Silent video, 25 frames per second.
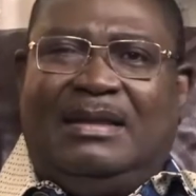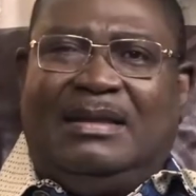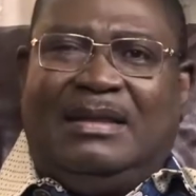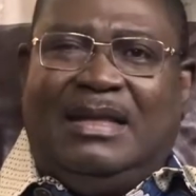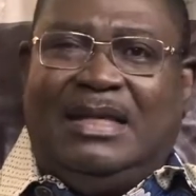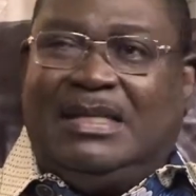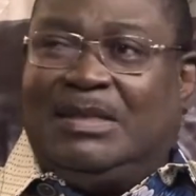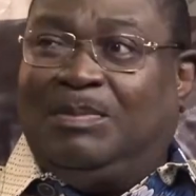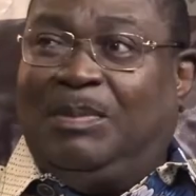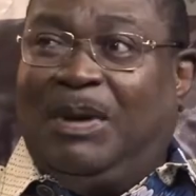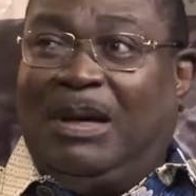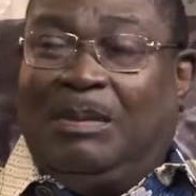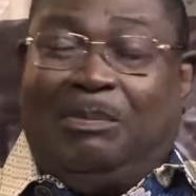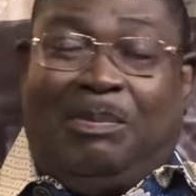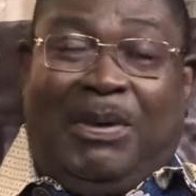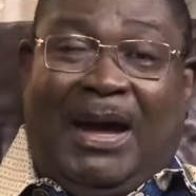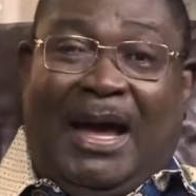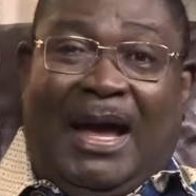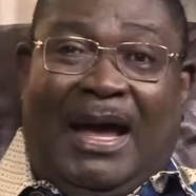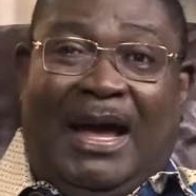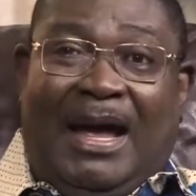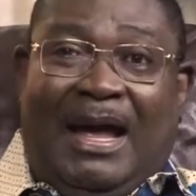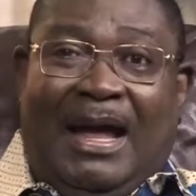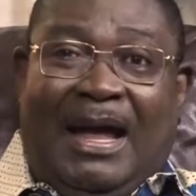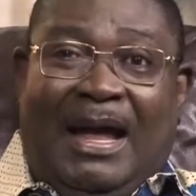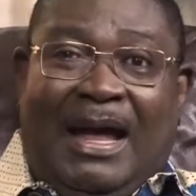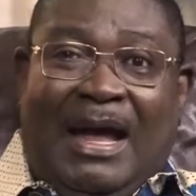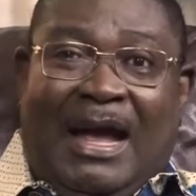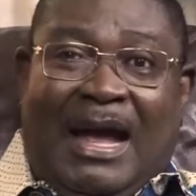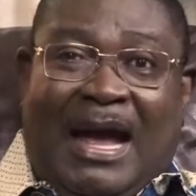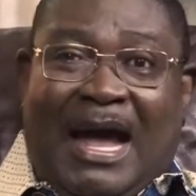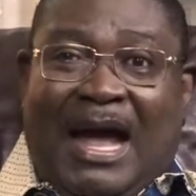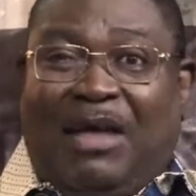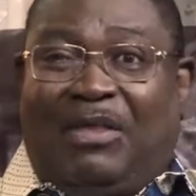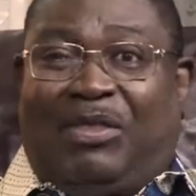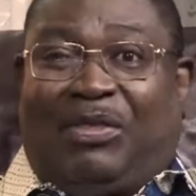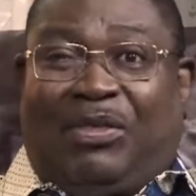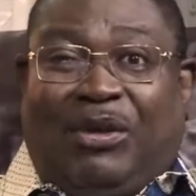this man,
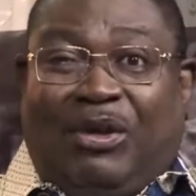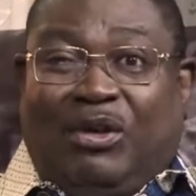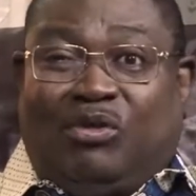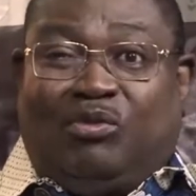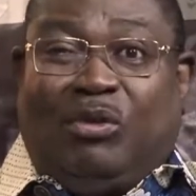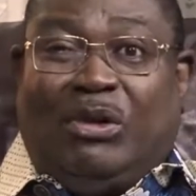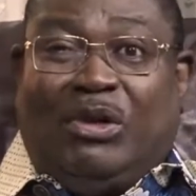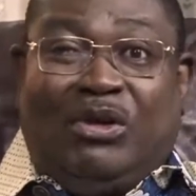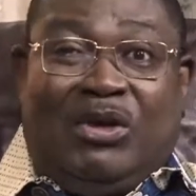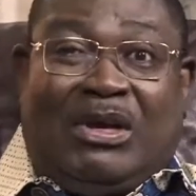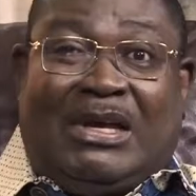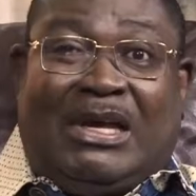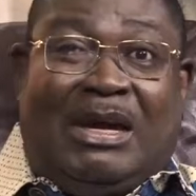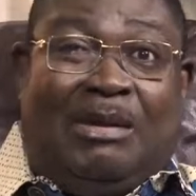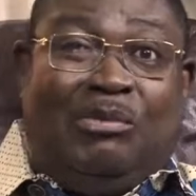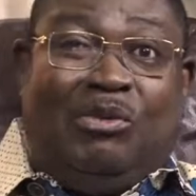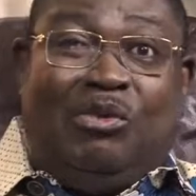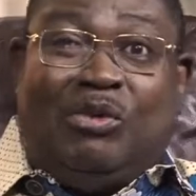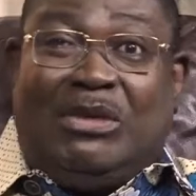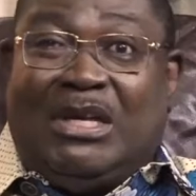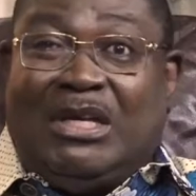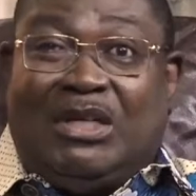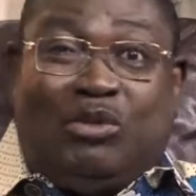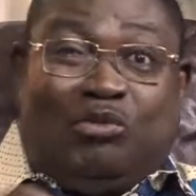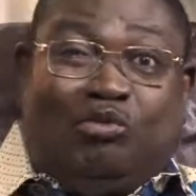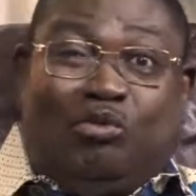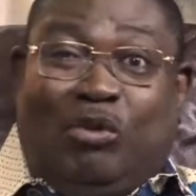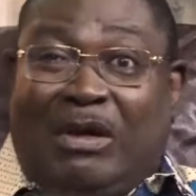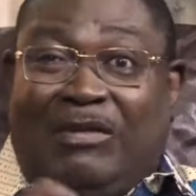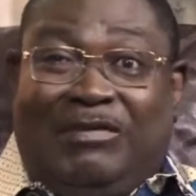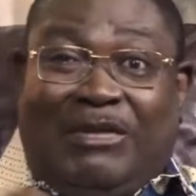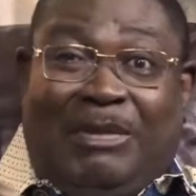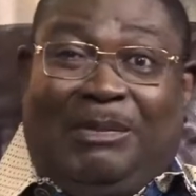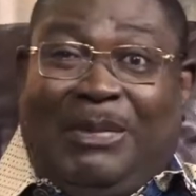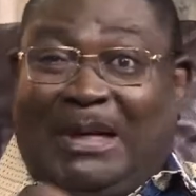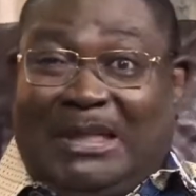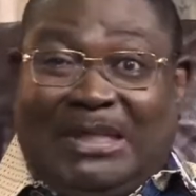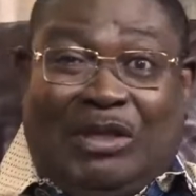I thought when you come, you just
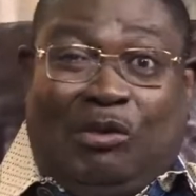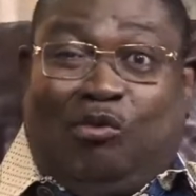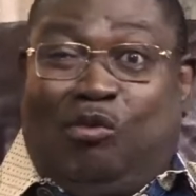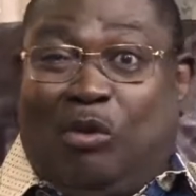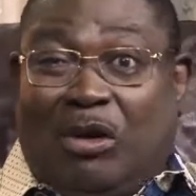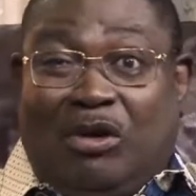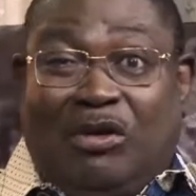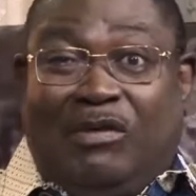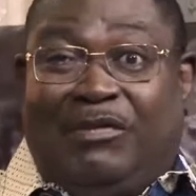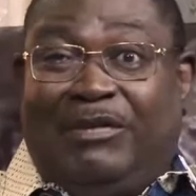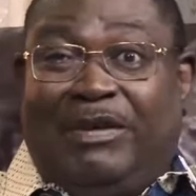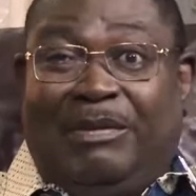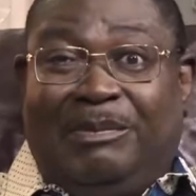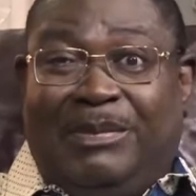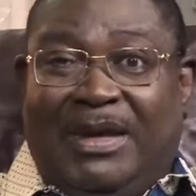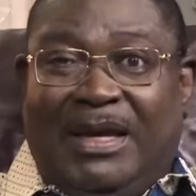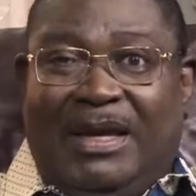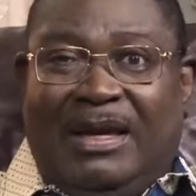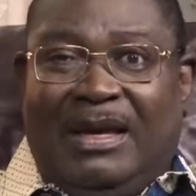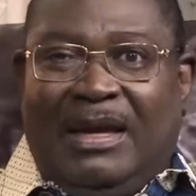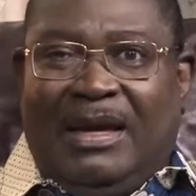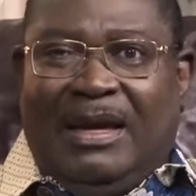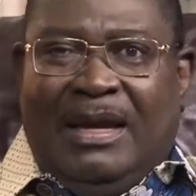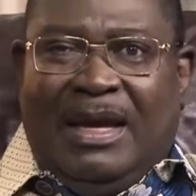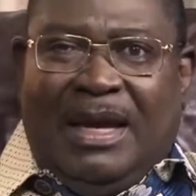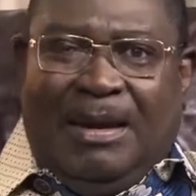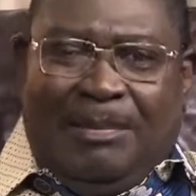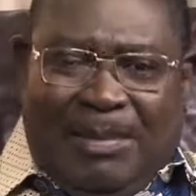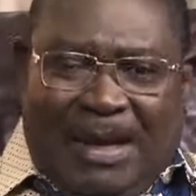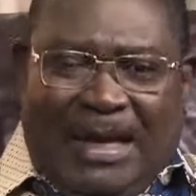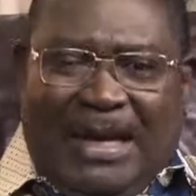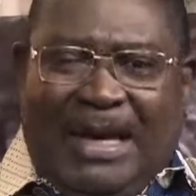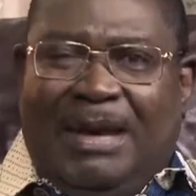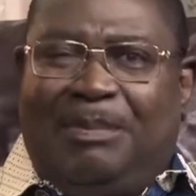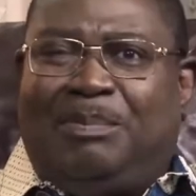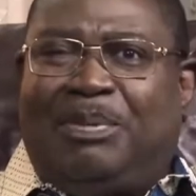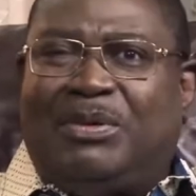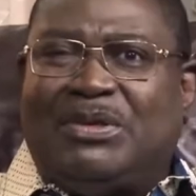wave a magic wand over me and
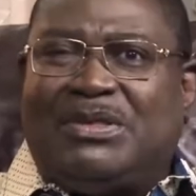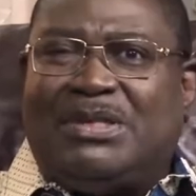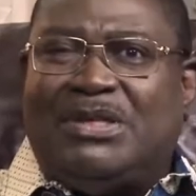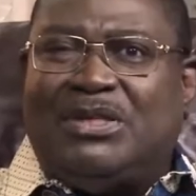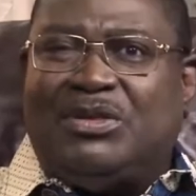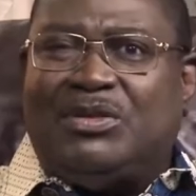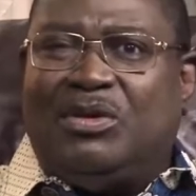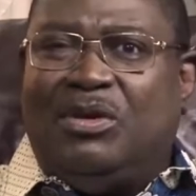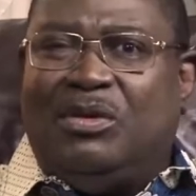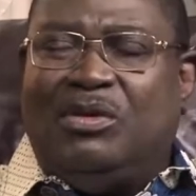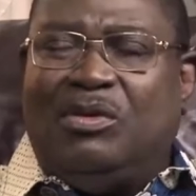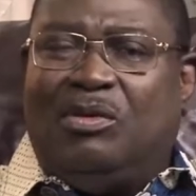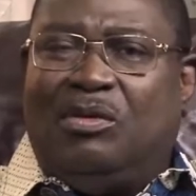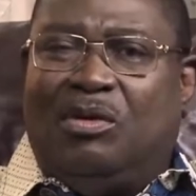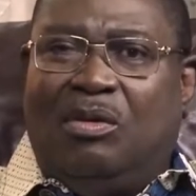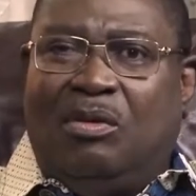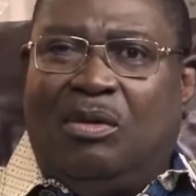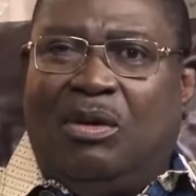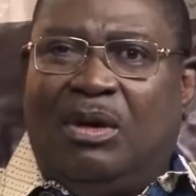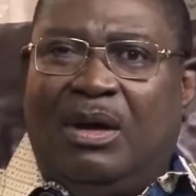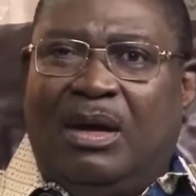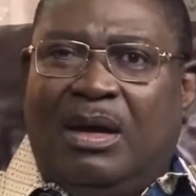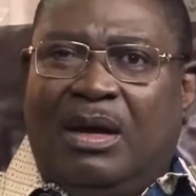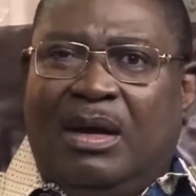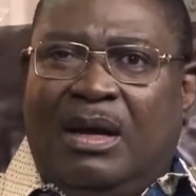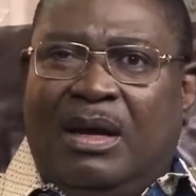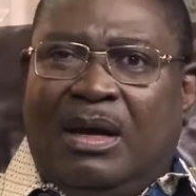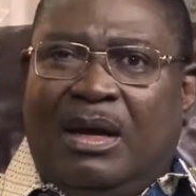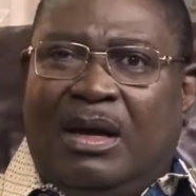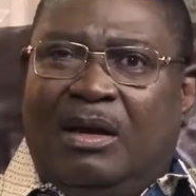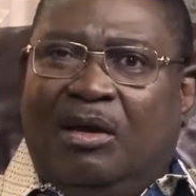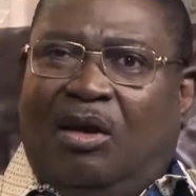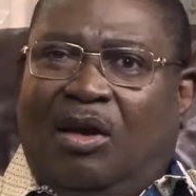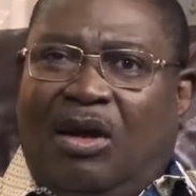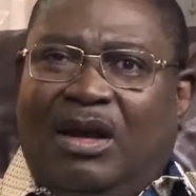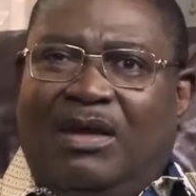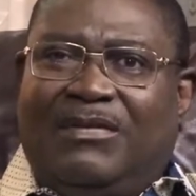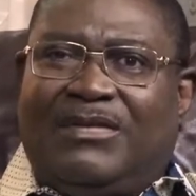my leprosy is going to go.
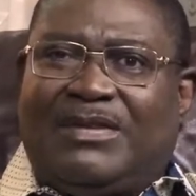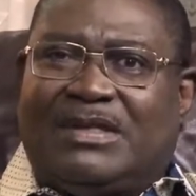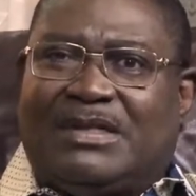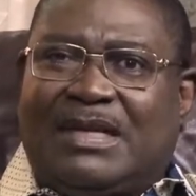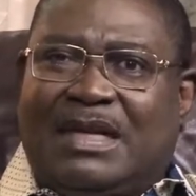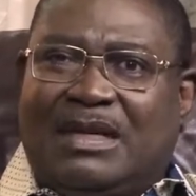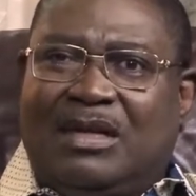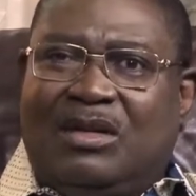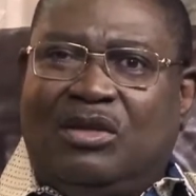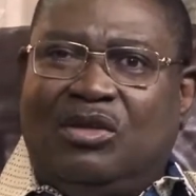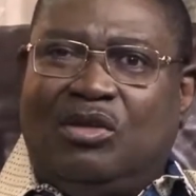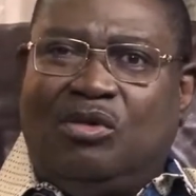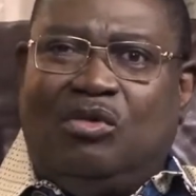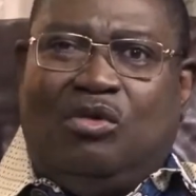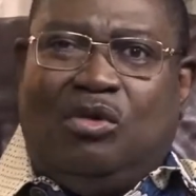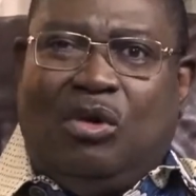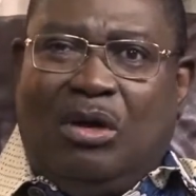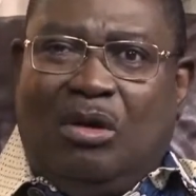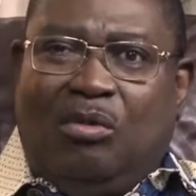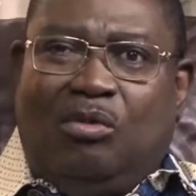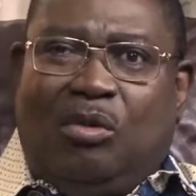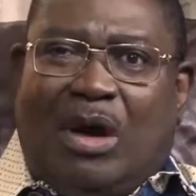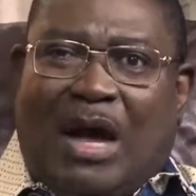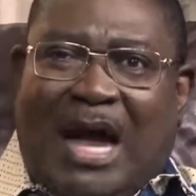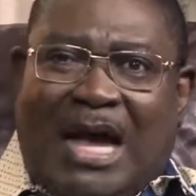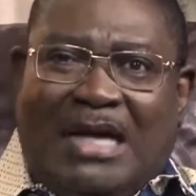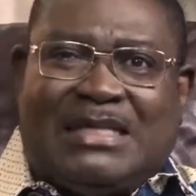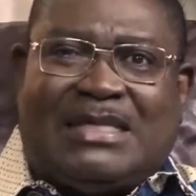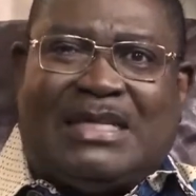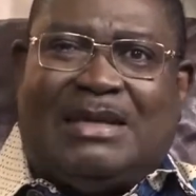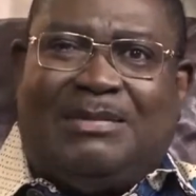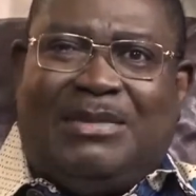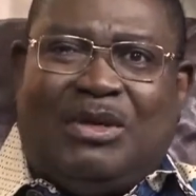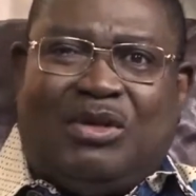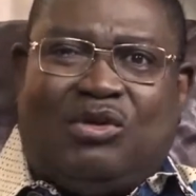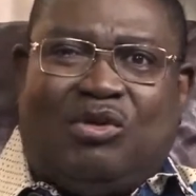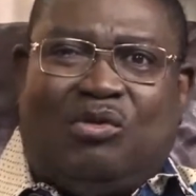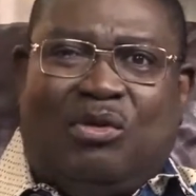And all of a sudden, you go
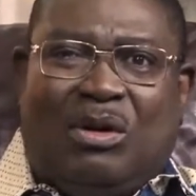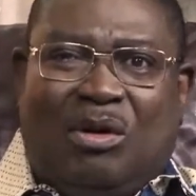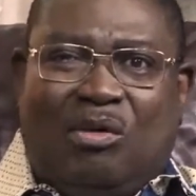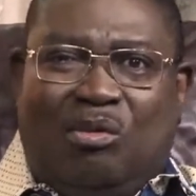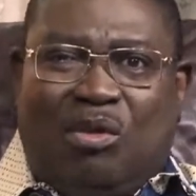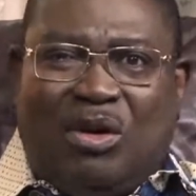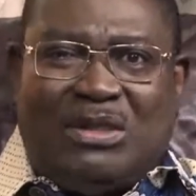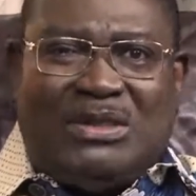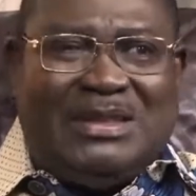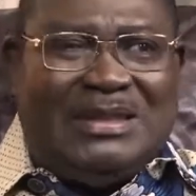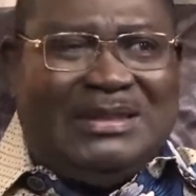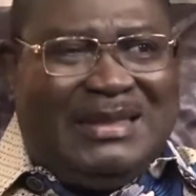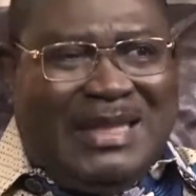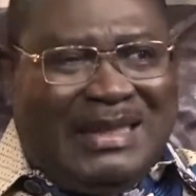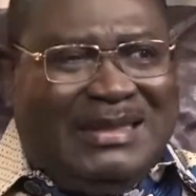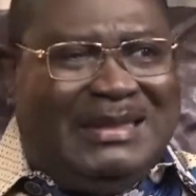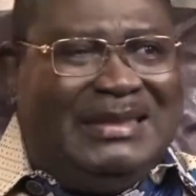asking me to go and wash in